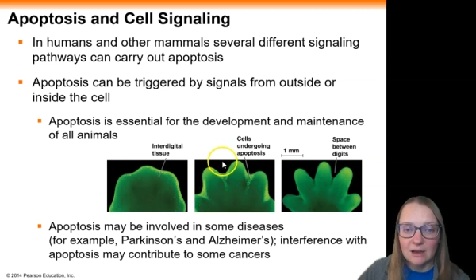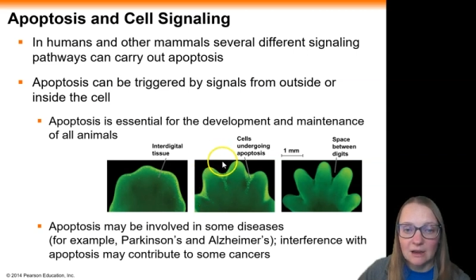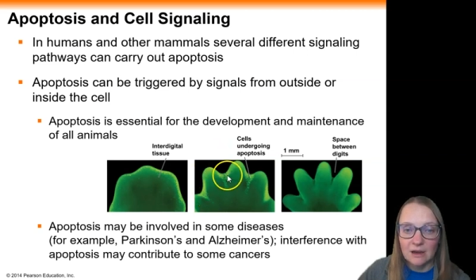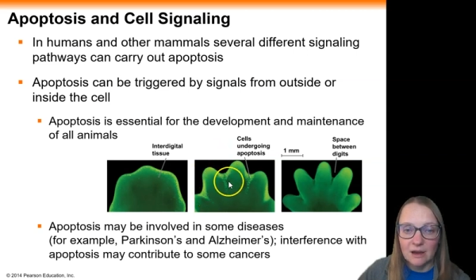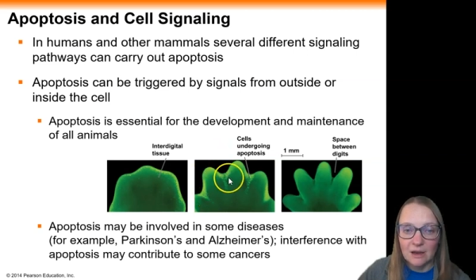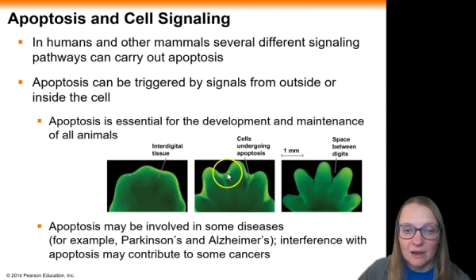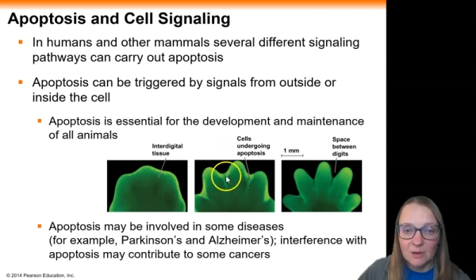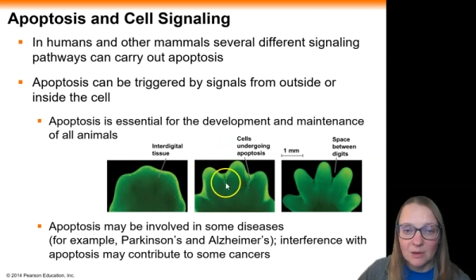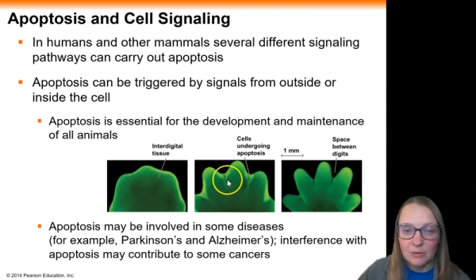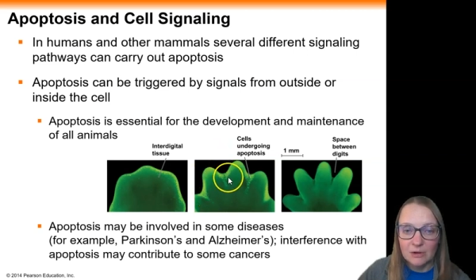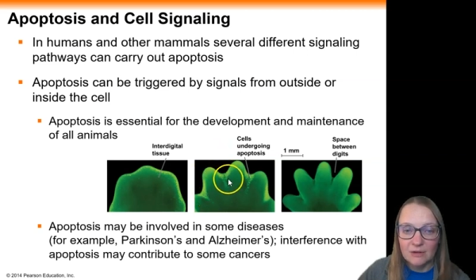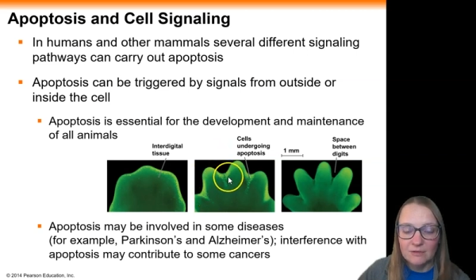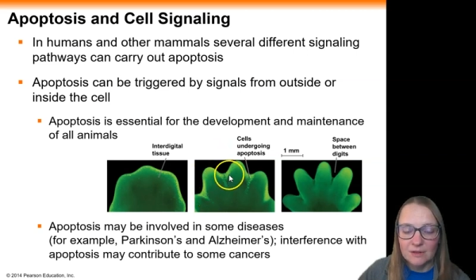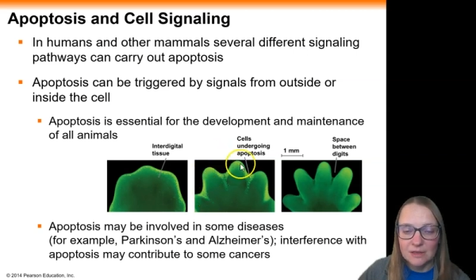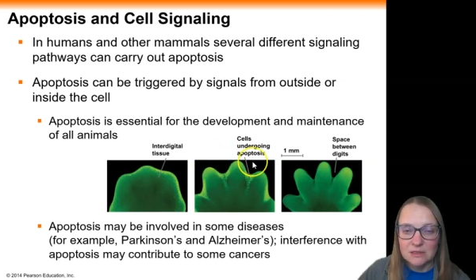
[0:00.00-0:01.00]
high
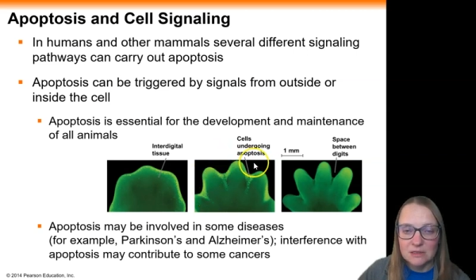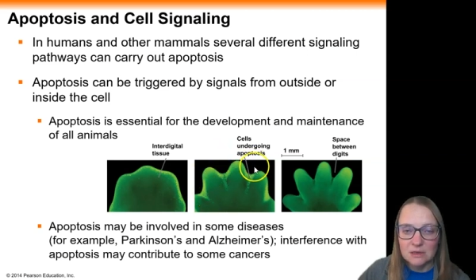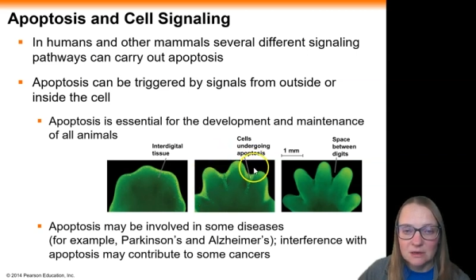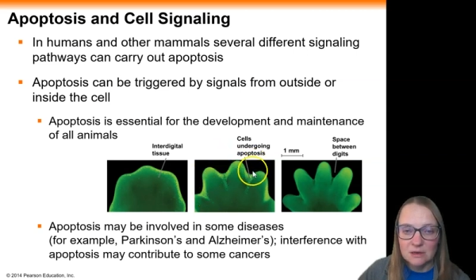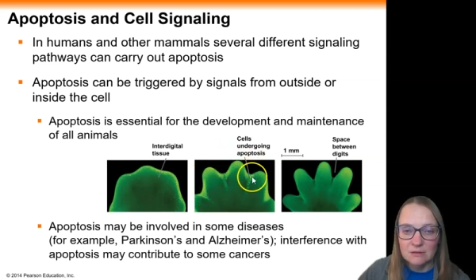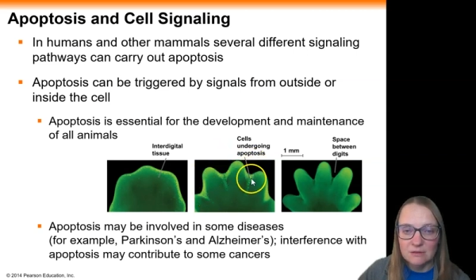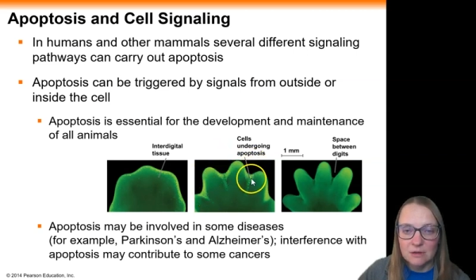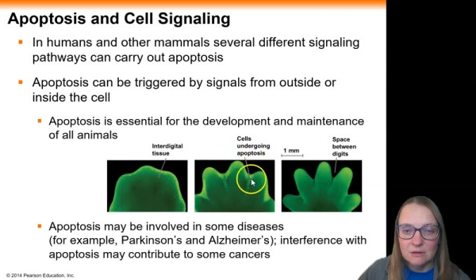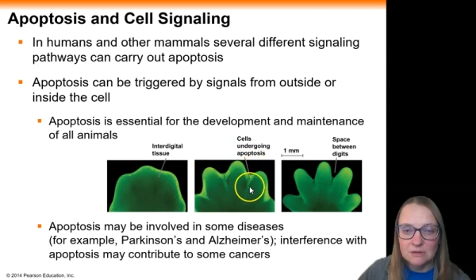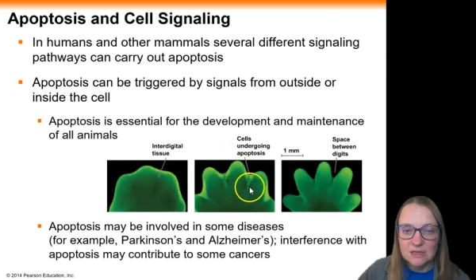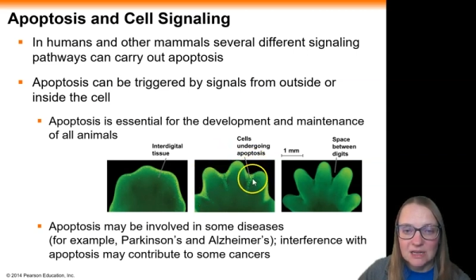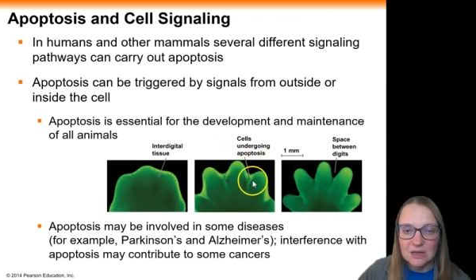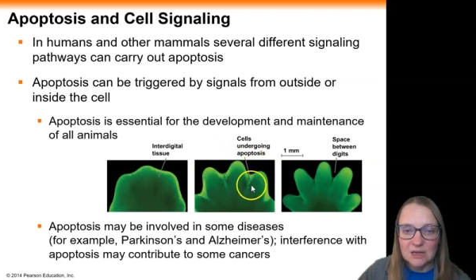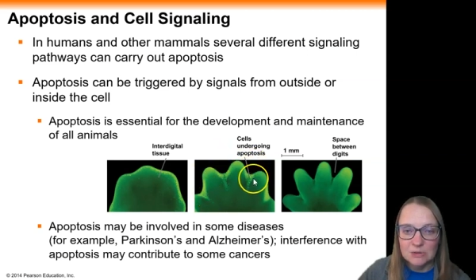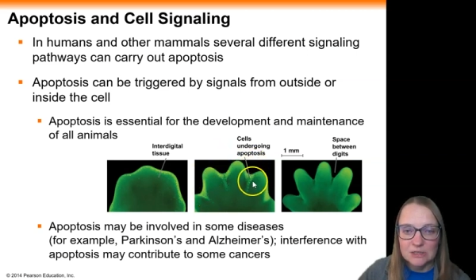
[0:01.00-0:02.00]
prevalence of those
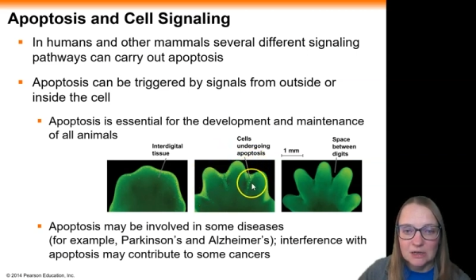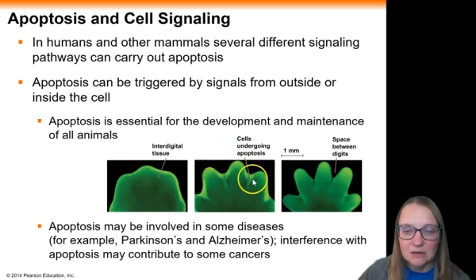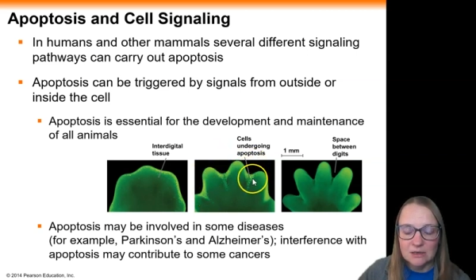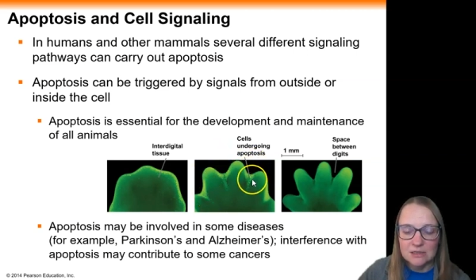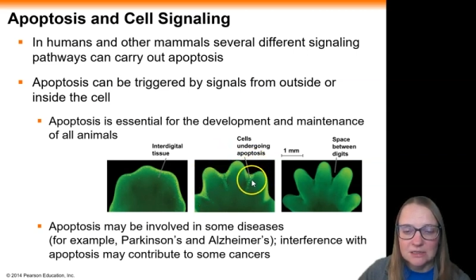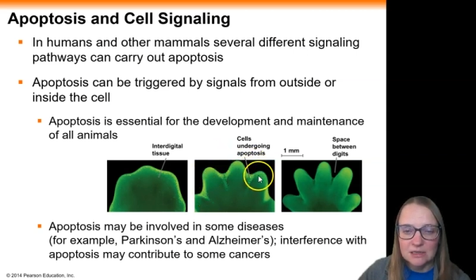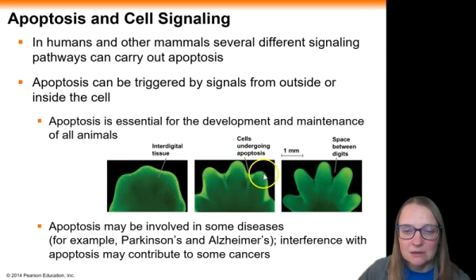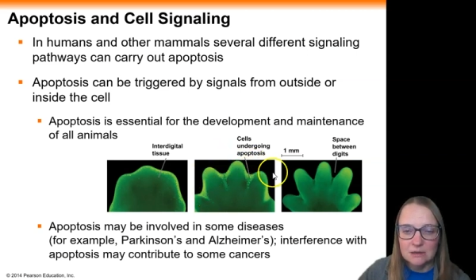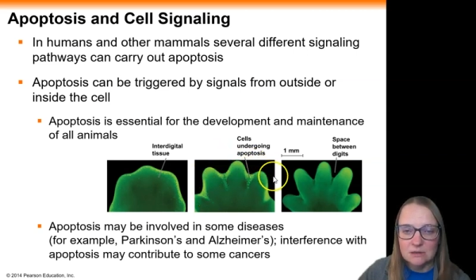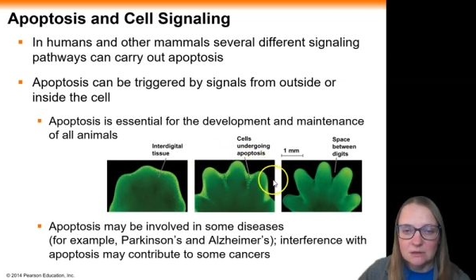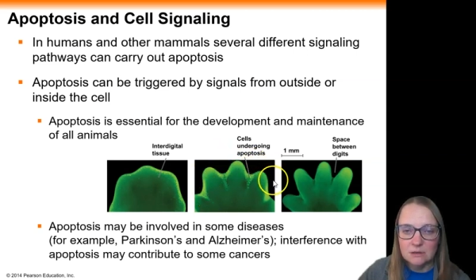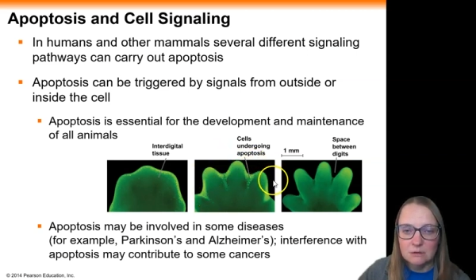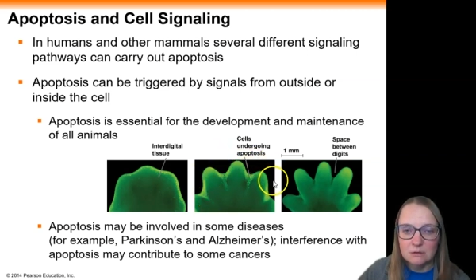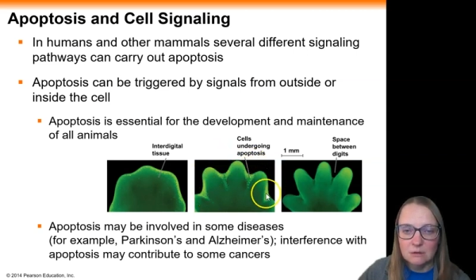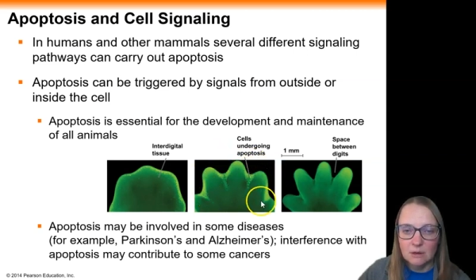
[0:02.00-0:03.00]
apoptotic cells that
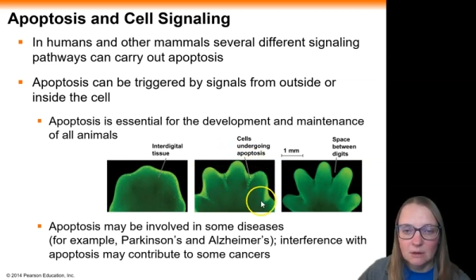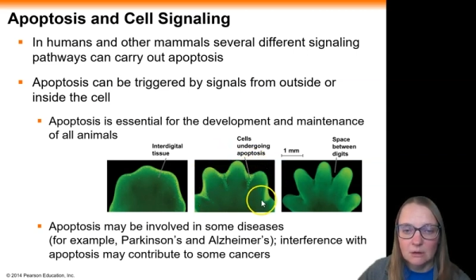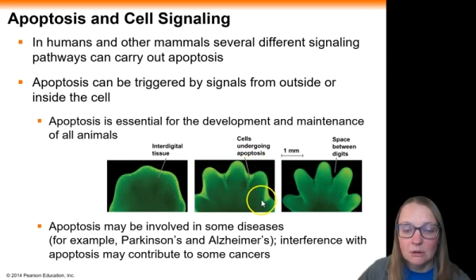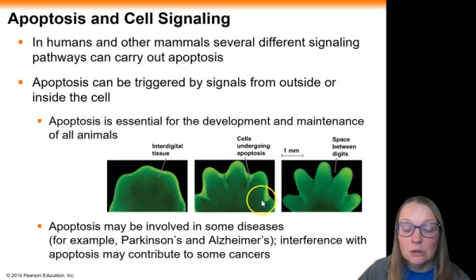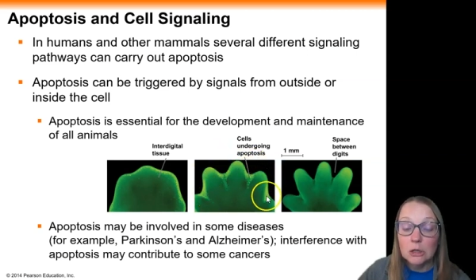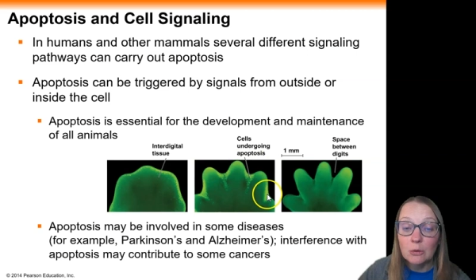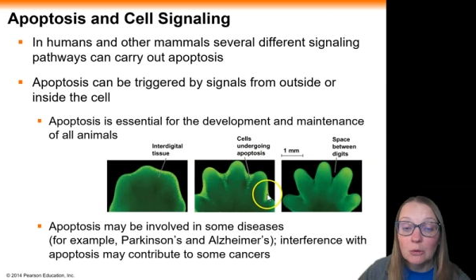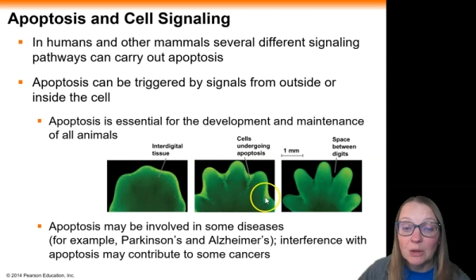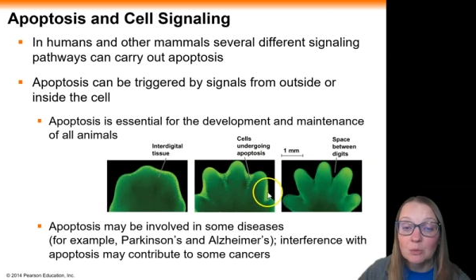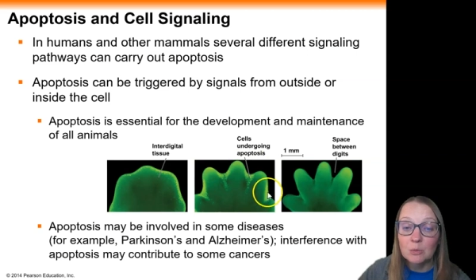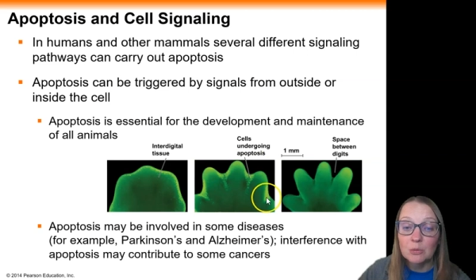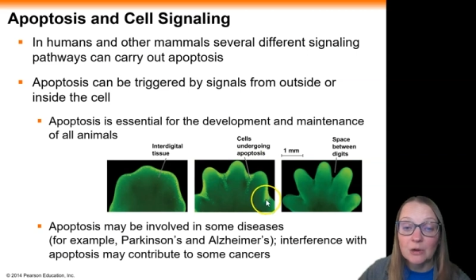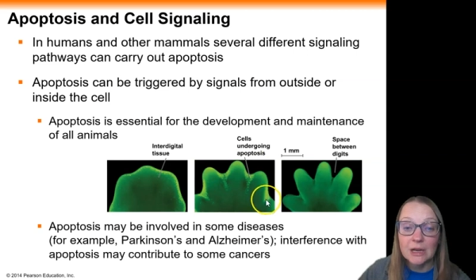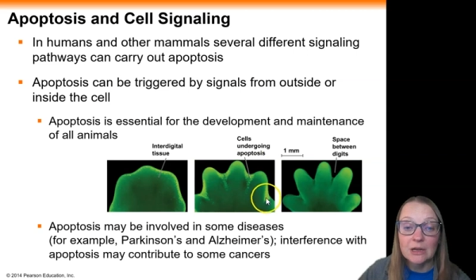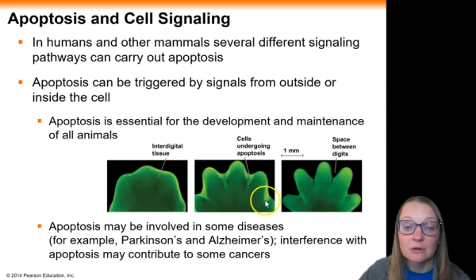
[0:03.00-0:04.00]
are glowing
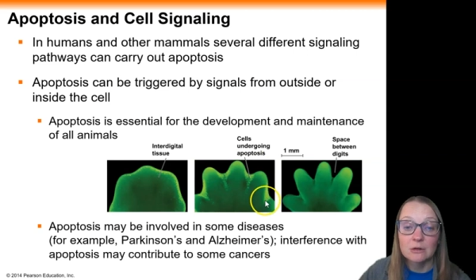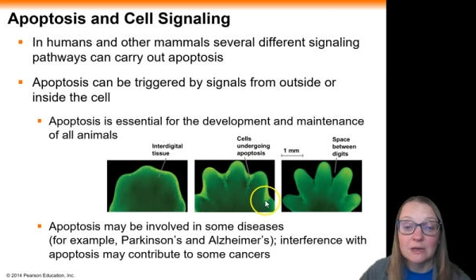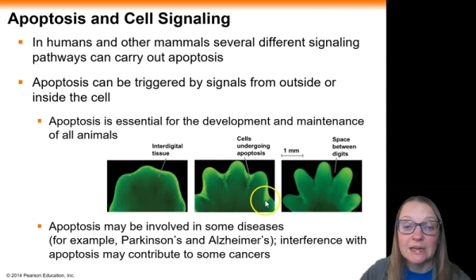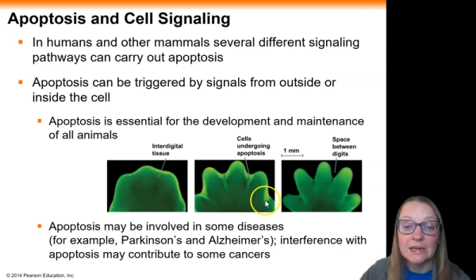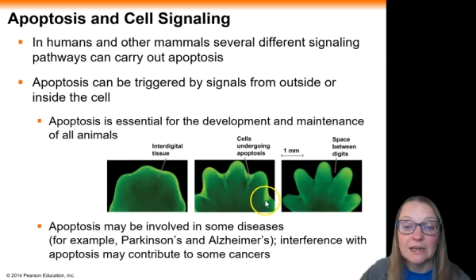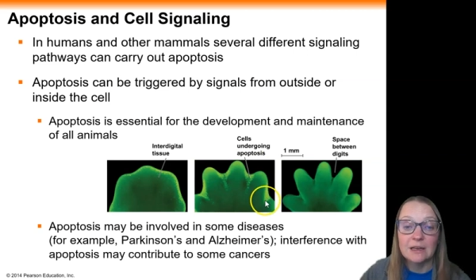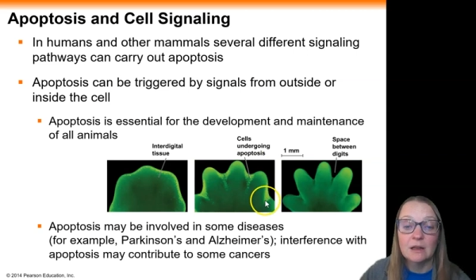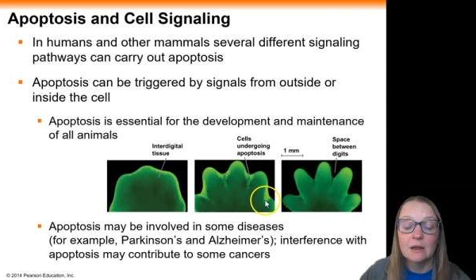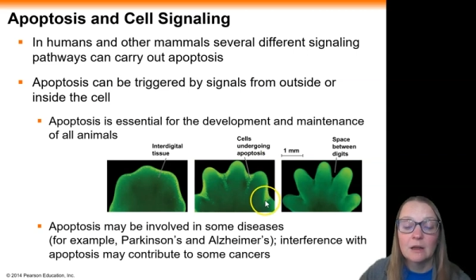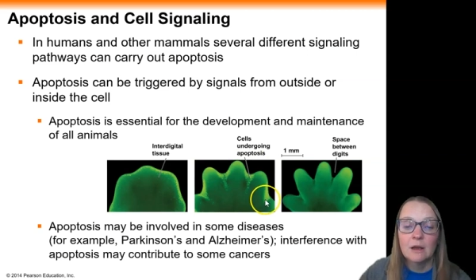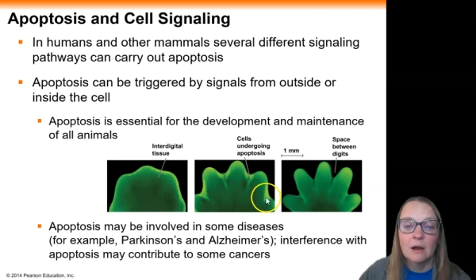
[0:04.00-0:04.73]
bright green